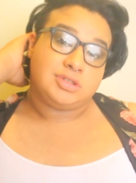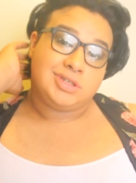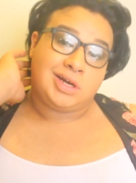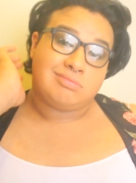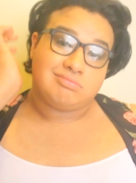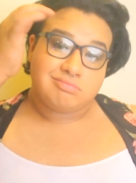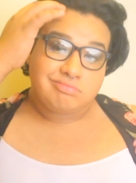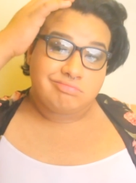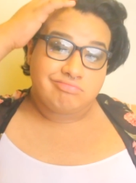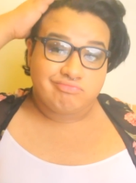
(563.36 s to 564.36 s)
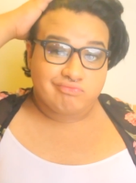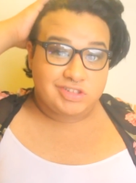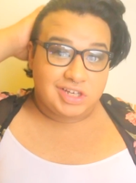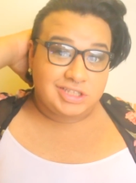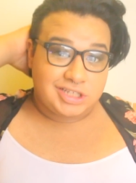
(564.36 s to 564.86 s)
Yep.
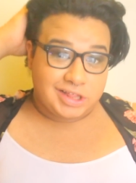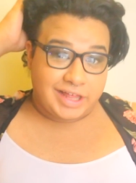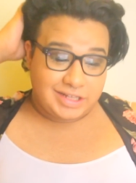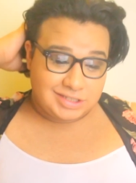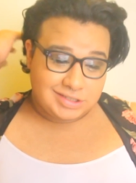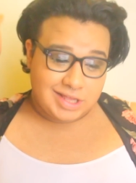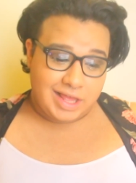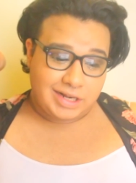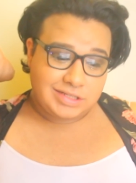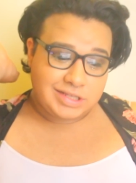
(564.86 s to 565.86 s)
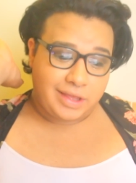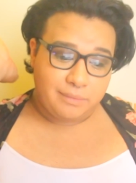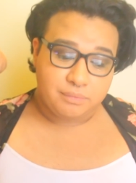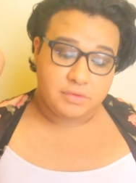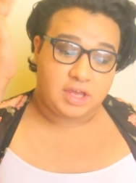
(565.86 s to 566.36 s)
It's a glasses kind of thing.
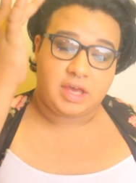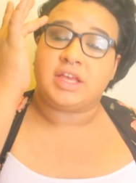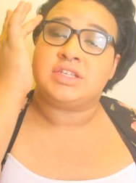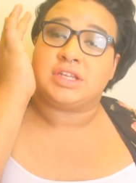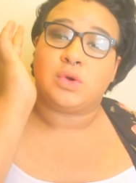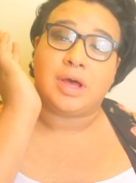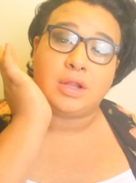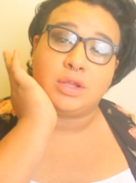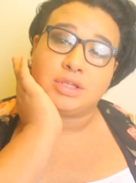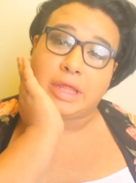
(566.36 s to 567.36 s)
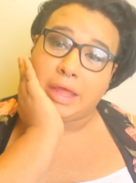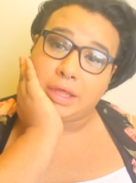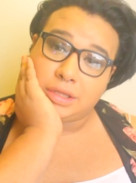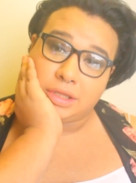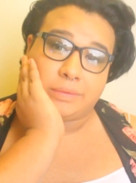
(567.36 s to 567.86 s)
I guess I don't. I don't look that
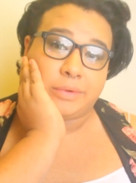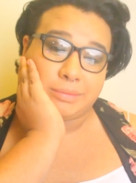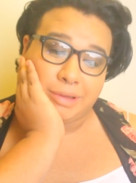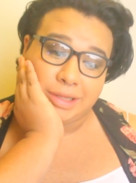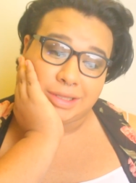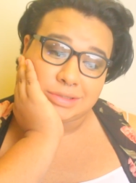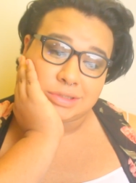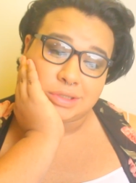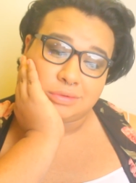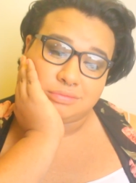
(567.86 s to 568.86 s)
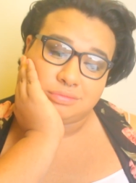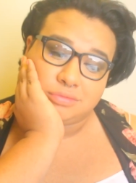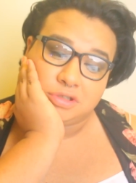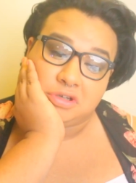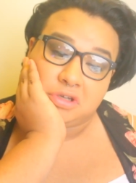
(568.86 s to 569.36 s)
ugly with my glasses on
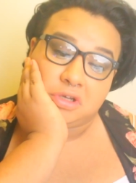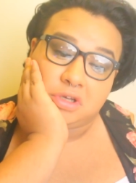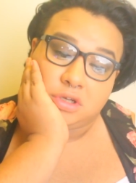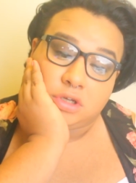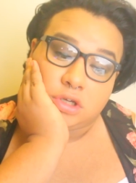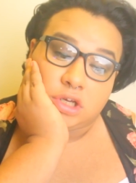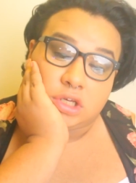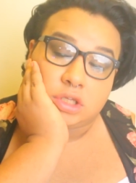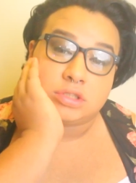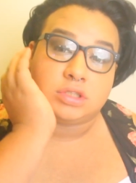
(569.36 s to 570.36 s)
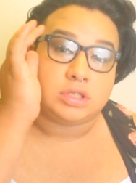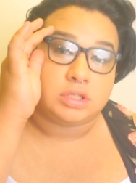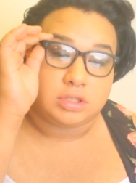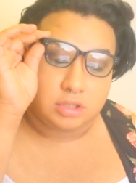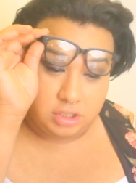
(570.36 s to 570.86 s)
and
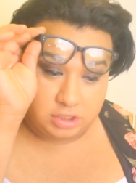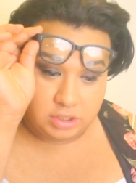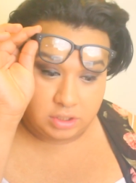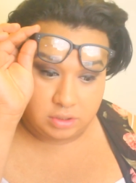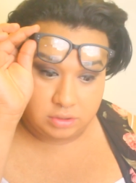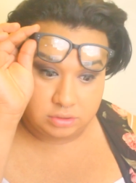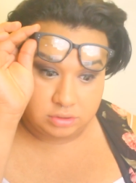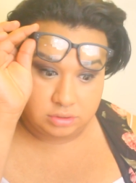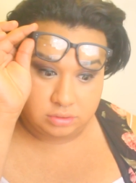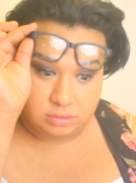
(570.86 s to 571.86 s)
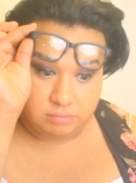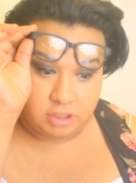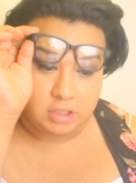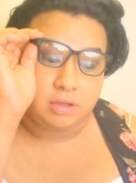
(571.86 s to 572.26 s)
just make